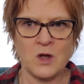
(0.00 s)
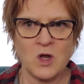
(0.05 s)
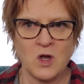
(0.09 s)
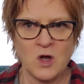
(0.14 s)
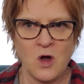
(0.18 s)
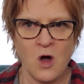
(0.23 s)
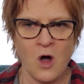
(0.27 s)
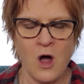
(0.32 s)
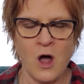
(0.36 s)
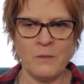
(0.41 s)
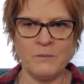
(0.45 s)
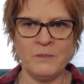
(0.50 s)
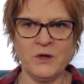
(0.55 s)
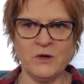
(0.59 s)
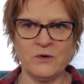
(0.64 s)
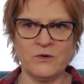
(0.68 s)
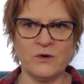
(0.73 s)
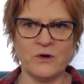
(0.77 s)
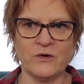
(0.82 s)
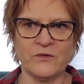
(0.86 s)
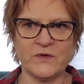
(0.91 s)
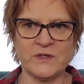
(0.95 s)
calm your
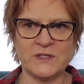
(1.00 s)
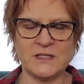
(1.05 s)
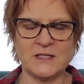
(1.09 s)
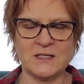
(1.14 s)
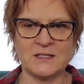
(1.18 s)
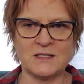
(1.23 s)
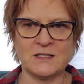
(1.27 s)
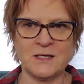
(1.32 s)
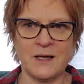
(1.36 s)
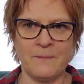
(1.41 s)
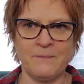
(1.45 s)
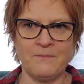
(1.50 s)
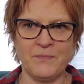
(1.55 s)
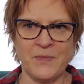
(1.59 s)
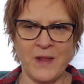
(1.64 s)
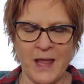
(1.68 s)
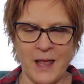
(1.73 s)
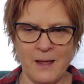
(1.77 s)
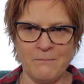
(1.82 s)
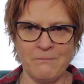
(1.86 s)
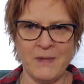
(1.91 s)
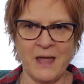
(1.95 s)
nervous system
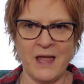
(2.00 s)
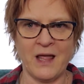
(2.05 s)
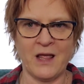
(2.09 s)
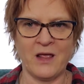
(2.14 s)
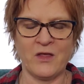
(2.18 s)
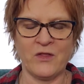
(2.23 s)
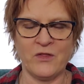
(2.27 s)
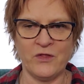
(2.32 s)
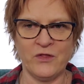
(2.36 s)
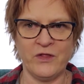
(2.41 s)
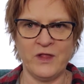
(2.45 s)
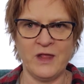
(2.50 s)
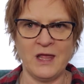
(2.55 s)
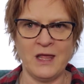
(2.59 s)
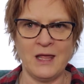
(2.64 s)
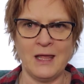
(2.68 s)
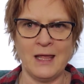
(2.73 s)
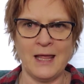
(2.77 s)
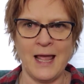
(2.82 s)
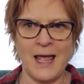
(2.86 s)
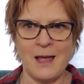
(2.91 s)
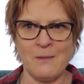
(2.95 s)
and make
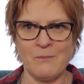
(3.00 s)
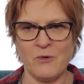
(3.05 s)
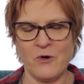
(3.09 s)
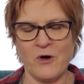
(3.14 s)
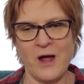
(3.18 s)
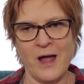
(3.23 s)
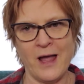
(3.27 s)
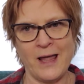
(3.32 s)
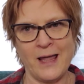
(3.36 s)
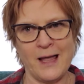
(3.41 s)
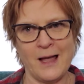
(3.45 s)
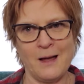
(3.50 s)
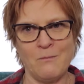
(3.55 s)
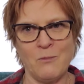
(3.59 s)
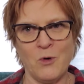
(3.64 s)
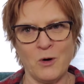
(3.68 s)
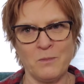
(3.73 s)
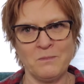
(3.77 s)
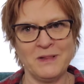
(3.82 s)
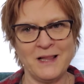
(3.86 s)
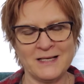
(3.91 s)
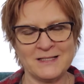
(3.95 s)
the MRI a
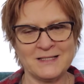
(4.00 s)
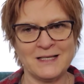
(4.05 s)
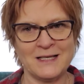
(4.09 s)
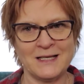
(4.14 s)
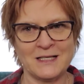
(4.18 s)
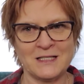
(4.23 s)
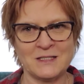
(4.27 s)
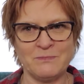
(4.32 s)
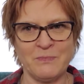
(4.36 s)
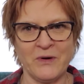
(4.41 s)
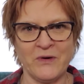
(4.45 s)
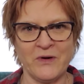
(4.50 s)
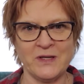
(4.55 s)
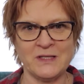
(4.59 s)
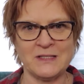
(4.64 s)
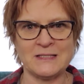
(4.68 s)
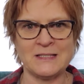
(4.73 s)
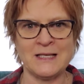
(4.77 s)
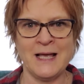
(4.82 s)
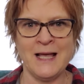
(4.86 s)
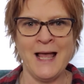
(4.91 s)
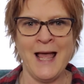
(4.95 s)
more pleasant
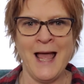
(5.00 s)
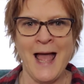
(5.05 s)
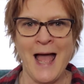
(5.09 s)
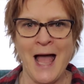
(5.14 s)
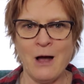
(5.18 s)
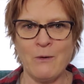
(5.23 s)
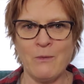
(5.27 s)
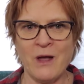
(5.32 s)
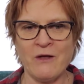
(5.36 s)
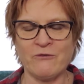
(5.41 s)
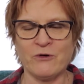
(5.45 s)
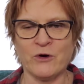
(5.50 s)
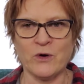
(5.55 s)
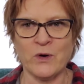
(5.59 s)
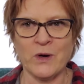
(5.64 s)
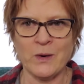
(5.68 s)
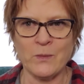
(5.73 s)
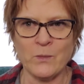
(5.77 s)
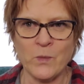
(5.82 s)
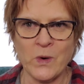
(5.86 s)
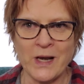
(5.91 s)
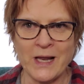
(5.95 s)
experience.
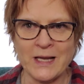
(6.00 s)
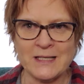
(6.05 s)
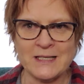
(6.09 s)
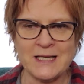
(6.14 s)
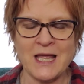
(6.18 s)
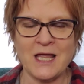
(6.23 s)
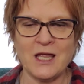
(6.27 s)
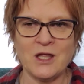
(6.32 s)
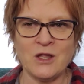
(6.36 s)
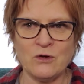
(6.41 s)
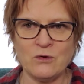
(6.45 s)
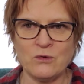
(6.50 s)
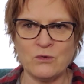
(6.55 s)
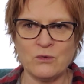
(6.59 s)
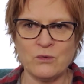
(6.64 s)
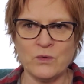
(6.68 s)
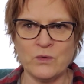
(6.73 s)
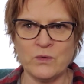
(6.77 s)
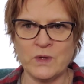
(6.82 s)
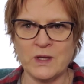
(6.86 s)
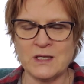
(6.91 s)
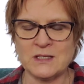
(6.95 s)
However, when I take you
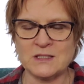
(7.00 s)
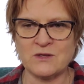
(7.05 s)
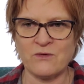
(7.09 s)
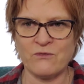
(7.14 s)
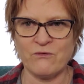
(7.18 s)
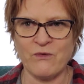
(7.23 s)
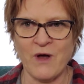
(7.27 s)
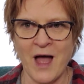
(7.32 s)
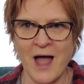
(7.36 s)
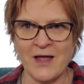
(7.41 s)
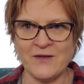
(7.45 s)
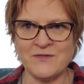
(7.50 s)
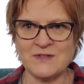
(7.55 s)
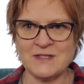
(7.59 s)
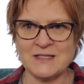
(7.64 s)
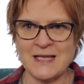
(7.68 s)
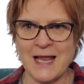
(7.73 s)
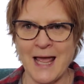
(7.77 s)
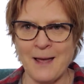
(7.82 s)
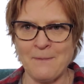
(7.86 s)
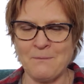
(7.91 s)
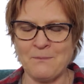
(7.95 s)
through this
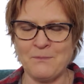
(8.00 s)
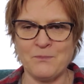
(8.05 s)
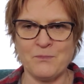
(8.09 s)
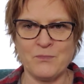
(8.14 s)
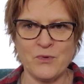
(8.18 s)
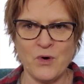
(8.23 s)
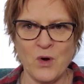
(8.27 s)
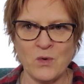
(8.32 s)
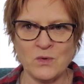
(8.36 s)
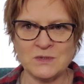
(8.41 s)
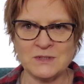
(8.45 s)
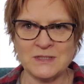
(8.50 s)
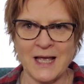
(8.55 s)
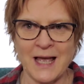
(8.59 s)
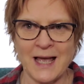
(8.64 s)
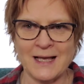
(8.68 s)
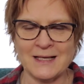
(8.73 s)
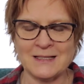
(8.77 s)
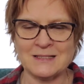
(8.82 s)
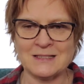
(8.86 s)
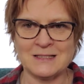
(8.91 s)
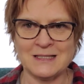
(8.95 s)
5-step
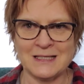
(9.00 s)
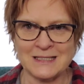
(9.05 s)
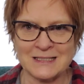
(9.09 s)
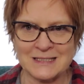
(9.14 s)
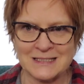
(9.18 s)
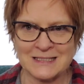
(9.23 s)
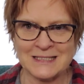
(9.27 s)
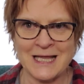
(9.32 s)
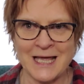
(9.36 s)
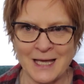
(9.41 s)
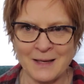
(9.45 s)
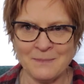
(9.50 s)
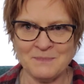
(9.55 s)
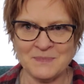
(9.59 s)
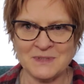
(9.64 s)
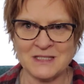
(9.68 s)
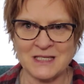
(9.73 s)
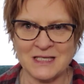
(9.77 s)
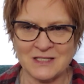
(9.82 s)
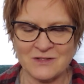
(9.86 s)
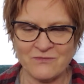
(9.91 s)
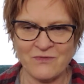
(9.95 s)
process, these
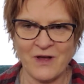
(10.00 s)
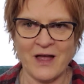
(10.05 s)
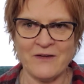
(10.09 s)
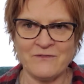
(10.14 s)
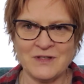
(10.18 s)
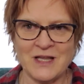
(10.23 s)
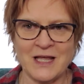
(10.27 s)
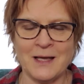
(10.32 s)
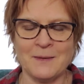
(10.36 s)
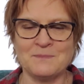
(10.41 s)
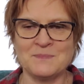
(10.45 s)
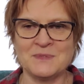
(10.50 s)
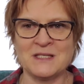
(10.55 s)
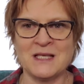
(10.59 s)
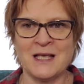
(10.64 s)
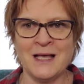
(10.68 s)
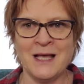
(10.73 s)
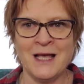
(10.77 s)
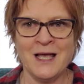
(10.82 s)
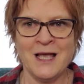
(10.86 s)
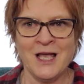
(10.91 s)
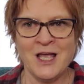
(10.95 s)
5 tips,
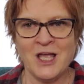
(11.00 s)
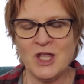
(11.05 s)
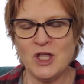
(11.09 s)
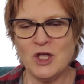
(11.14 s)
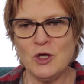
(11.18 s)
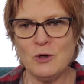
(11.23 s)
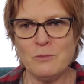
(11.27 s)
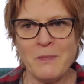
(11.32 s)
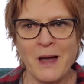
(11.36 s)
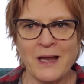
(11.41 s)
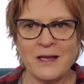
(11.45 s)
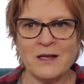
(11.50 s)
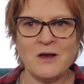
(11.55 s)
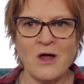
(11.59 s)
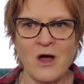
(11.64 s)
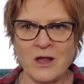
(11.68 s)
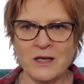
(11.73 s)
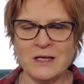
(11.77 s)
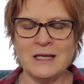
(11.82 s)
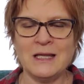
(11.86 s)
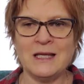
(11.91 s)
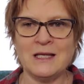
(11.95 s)
you might
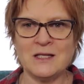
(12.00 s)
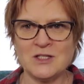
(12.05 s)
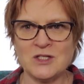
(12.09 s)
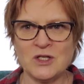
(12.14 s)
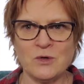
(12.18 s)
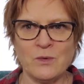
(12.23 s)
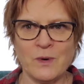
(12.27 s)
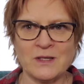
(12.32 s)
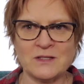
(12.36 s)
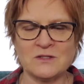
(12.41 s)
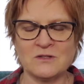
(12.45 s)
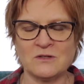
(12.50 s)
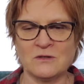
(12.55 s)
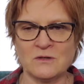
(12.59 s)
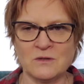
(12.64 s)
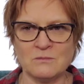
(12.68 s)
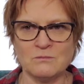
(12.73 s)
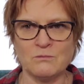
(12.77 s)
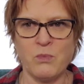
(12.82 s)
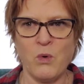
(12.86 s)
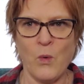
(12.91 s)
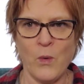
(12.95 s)
not need to at a
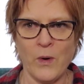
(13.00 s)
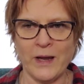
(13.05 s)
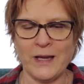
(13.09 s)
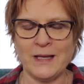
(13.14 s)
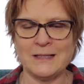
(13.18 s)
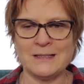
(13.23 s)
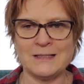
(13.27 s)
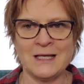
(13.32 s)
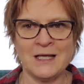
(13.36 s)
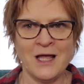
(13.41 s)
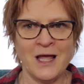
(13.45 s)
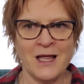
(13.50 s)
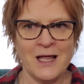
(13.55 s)
certain point